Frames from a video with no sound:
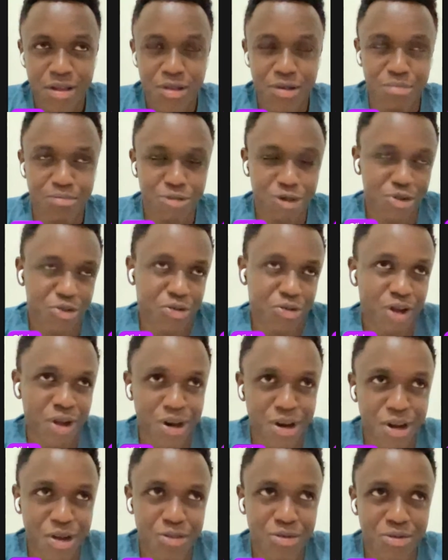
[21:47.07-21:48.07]
You should
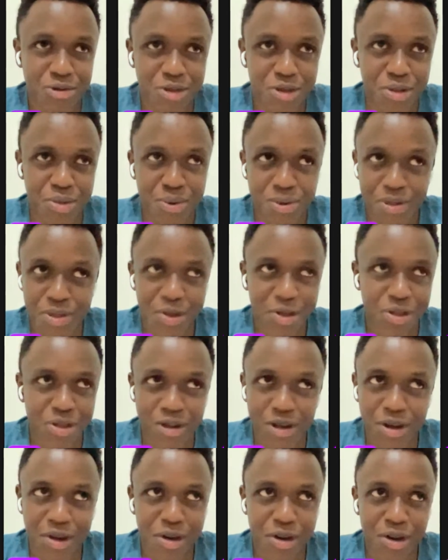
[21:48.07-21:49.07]
learn how to deal with
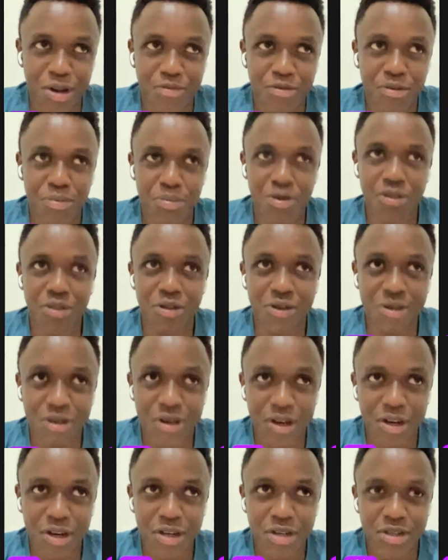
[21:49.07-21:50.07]
it and never be
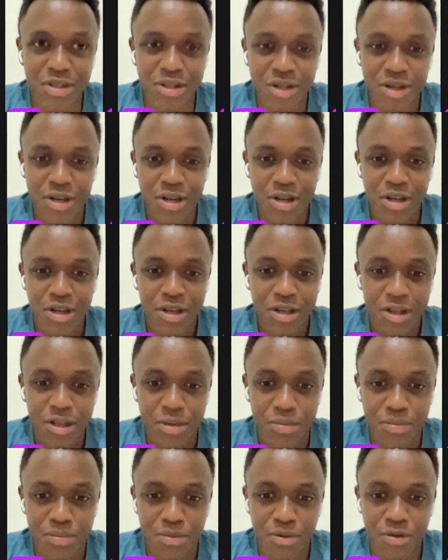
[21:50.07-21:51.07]
discouraged.
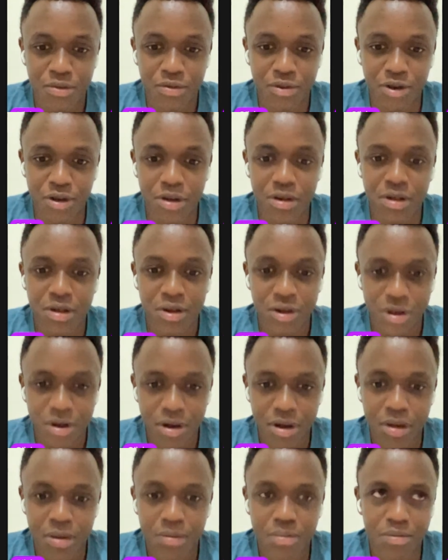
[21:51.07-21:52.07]
Keep moving.
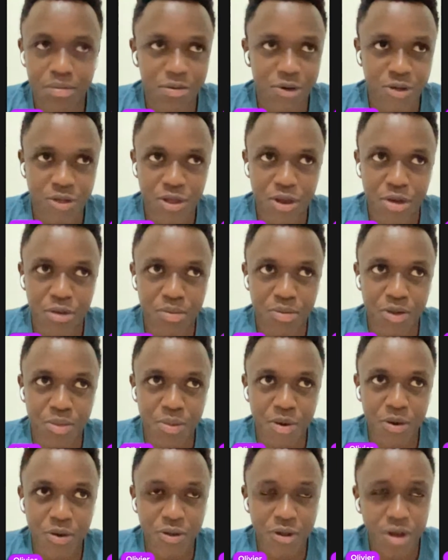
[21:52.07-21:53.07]
Yeah, stay
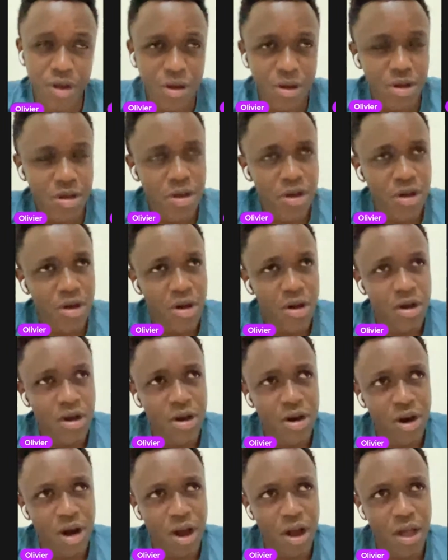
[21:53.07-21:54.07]
optimistic.
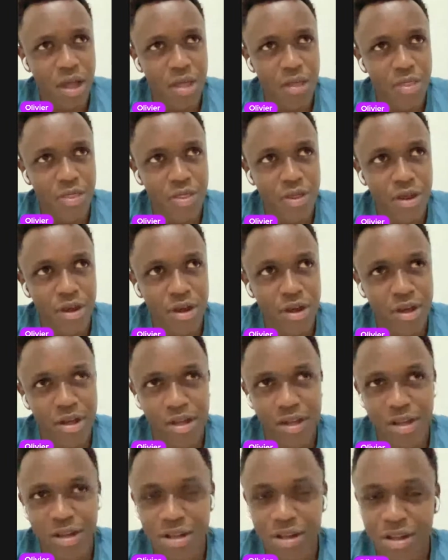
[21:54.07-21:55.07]
I
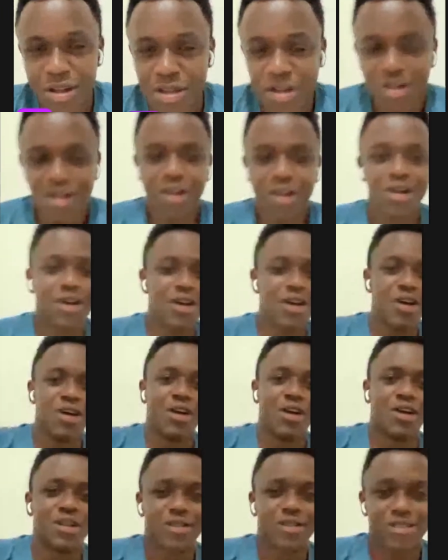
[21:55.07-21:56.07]
think
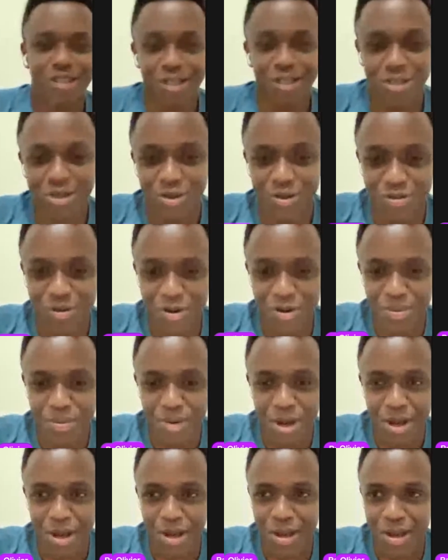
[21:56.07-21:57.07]
that's all
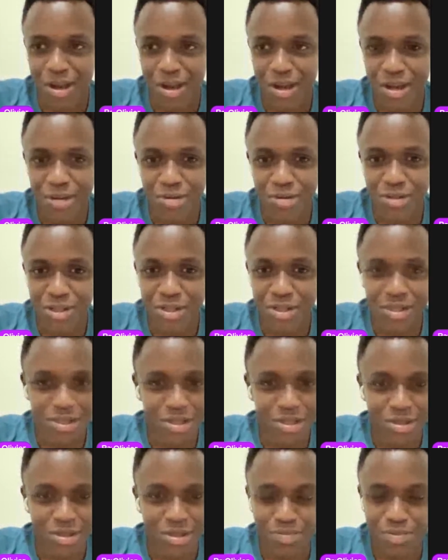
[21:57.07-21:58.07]
from my end. I'll
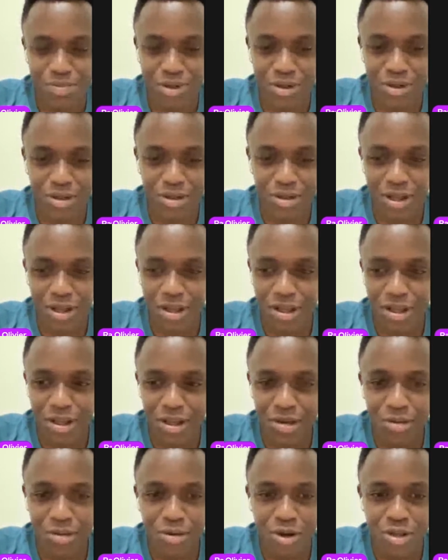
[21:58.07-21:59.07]
just be
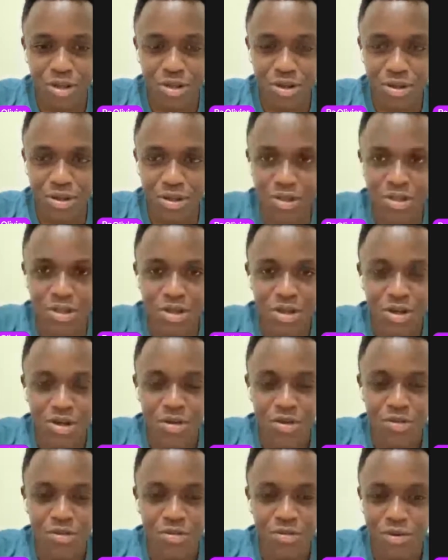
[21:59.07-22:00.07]
taking questions
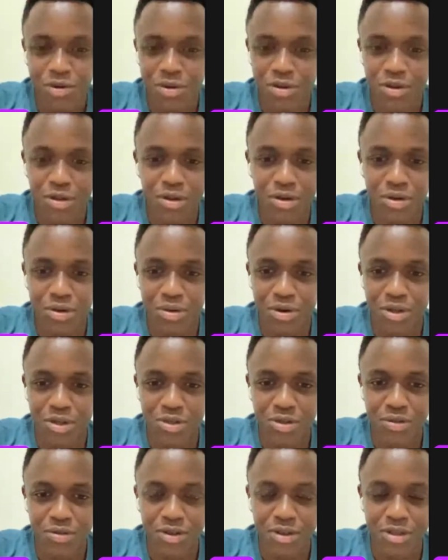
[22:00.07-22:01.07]
for the
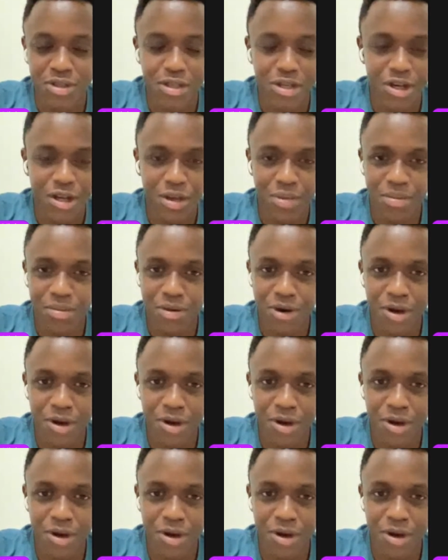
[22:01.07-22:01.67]
rest of the time.